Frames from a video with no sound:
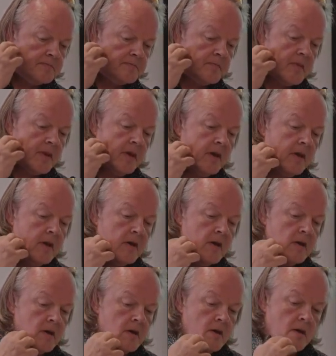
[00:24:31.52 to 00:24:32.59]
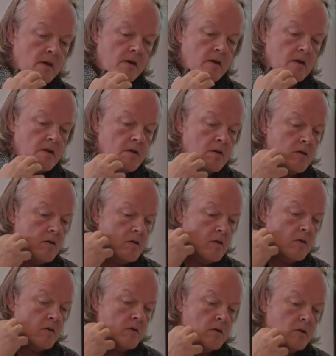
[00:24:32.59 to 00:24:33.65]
(silence)